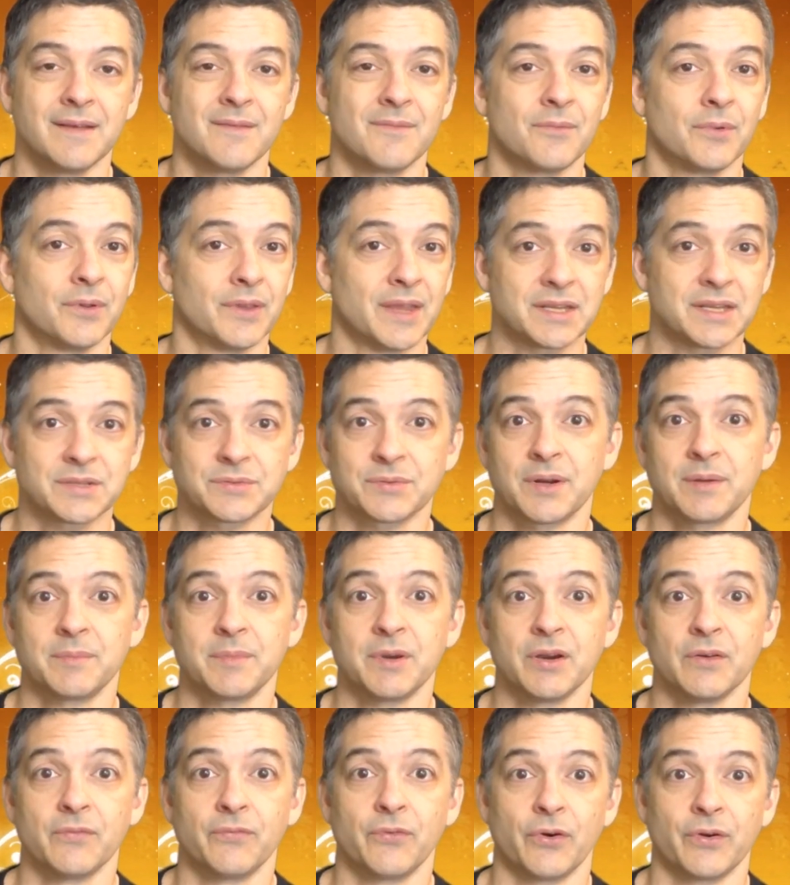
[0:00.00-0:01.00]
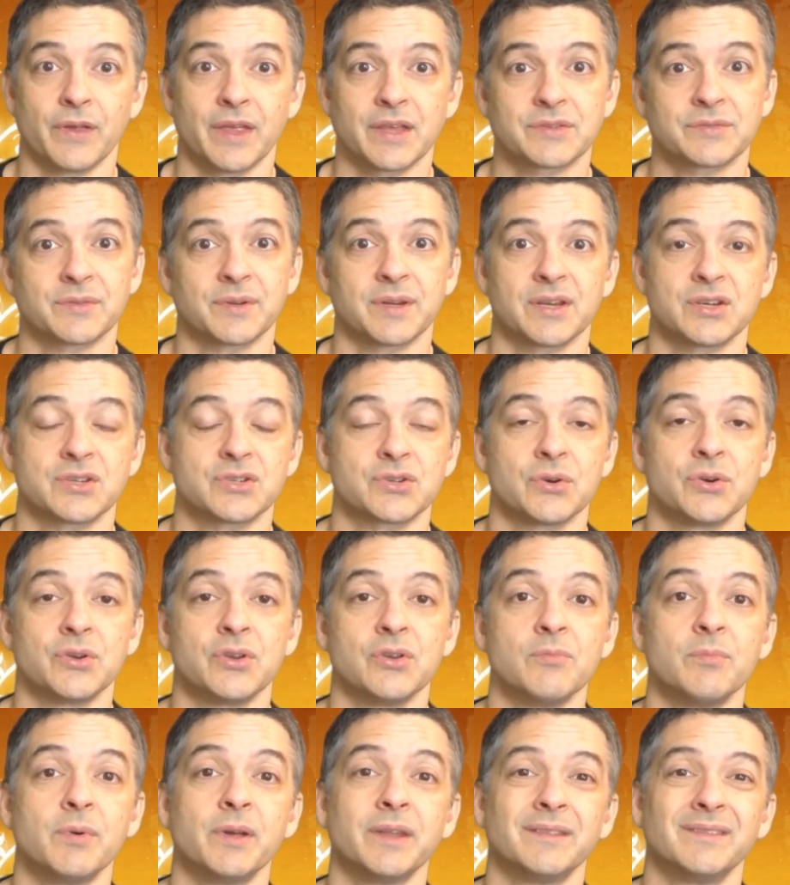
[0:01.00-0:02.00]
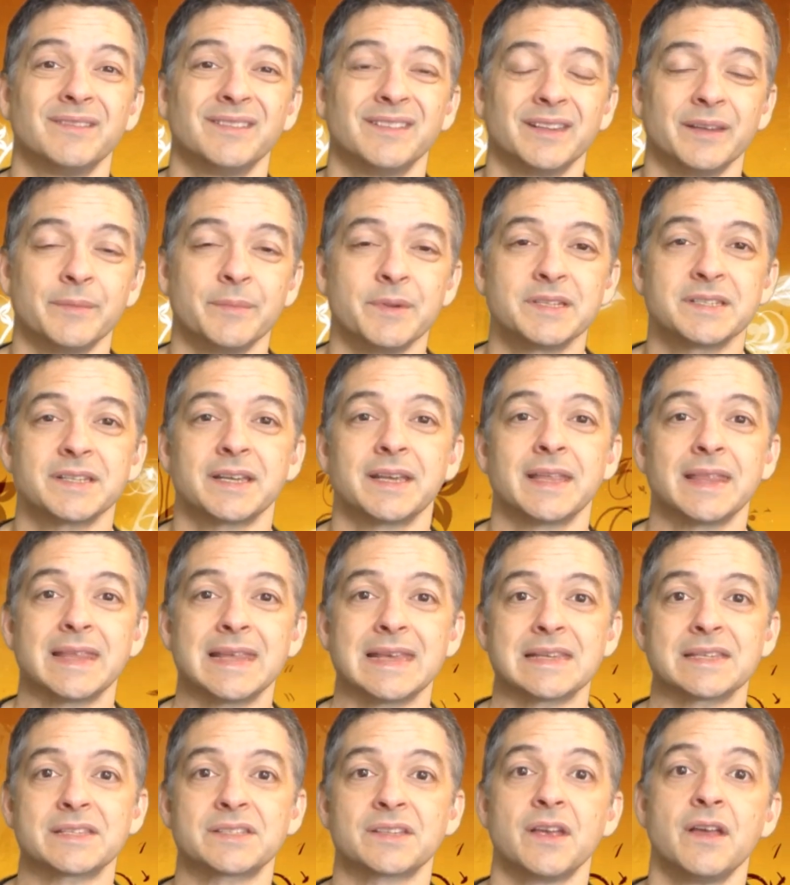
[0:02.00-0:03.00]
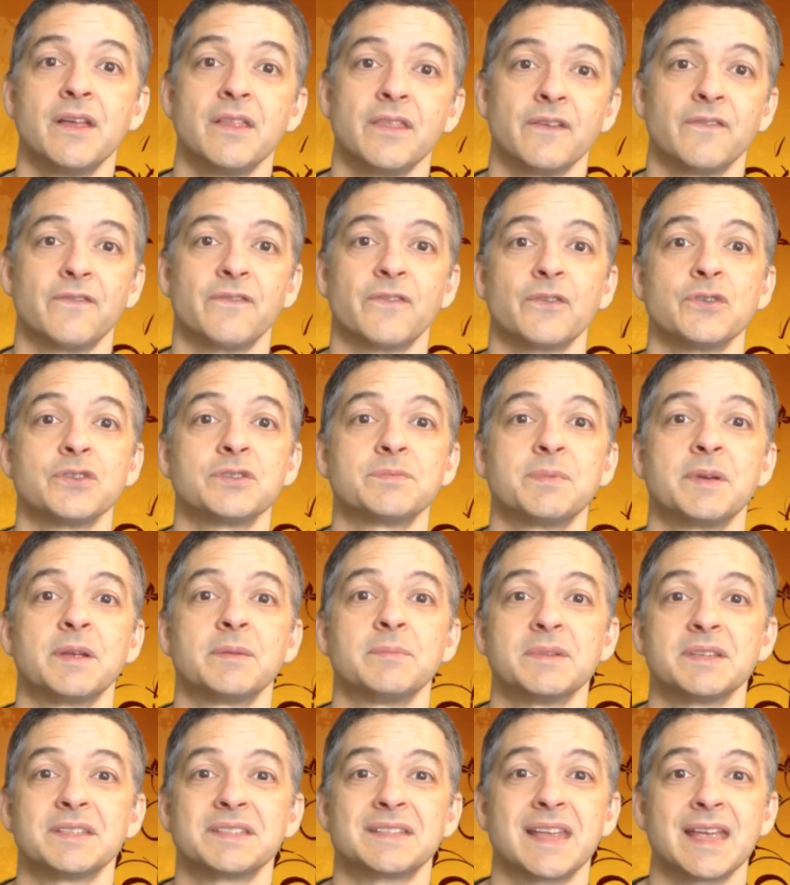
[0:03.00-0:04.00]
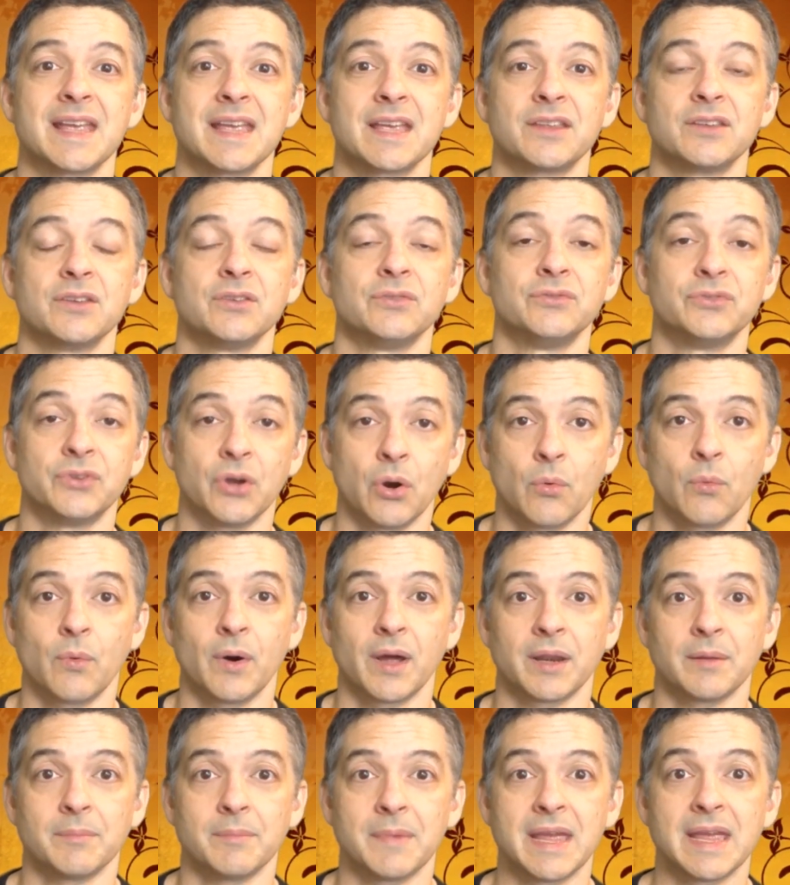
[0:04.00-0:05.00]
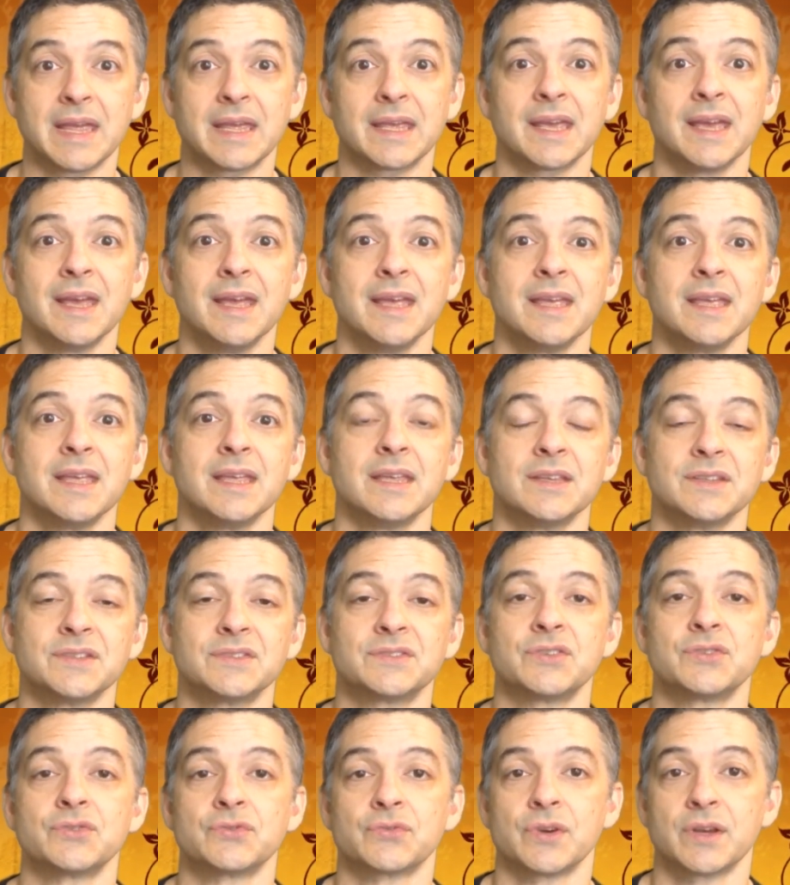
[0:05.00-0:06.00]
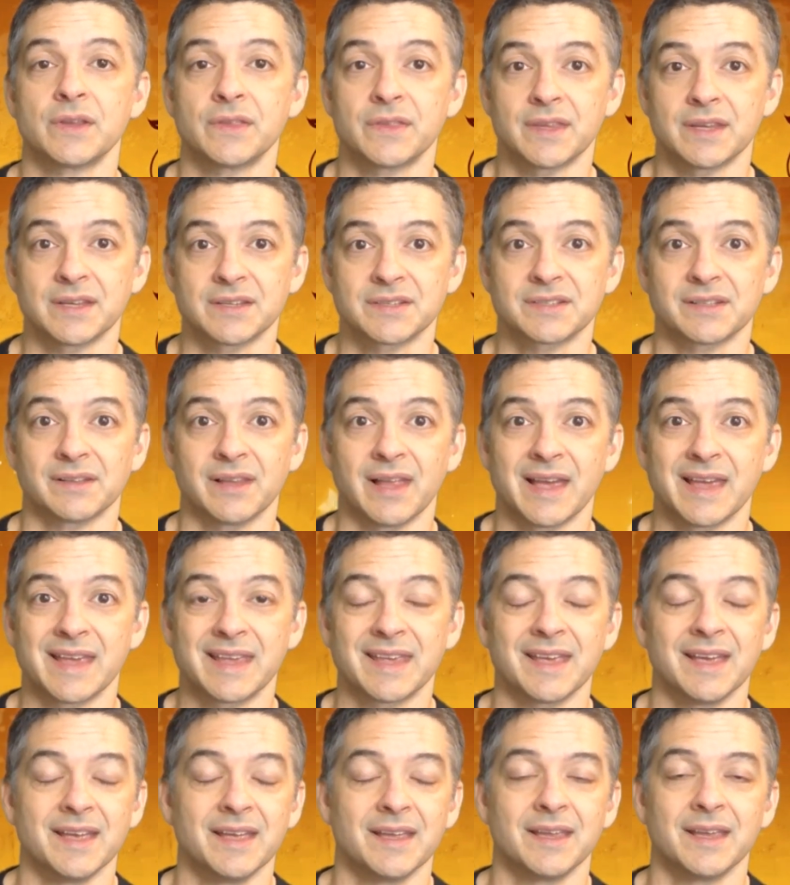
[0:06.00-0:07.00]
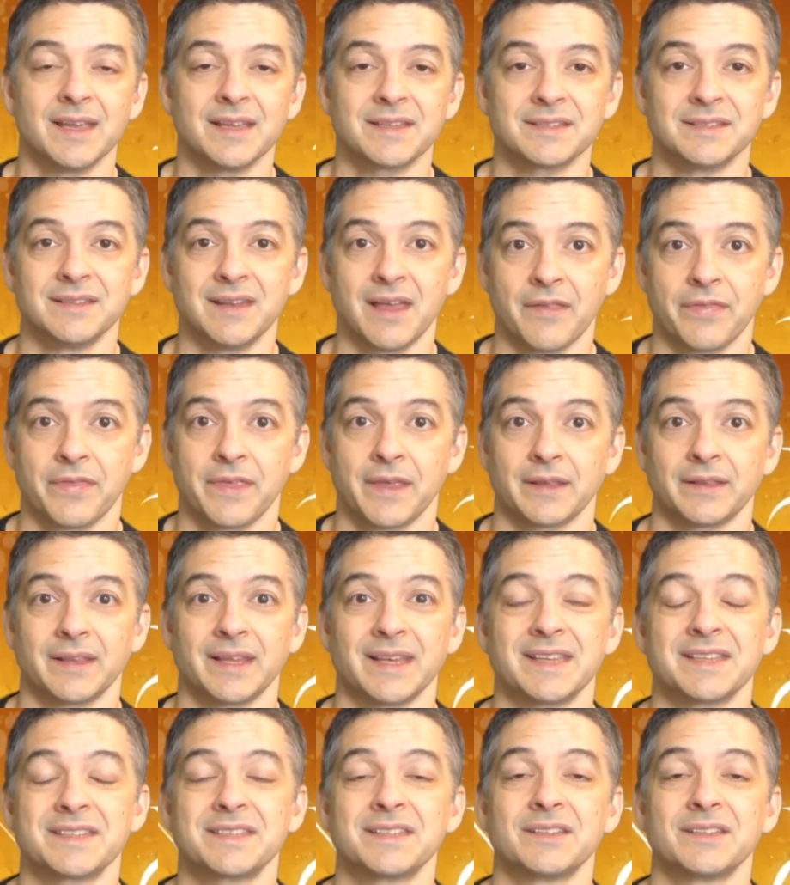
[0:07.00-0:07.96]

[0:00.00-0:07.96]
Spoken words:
Well, that's what I'm here for. That's what I show you. But let me tell you this. The first big mistake you don't want to make is to treat this like it's nothing, like it's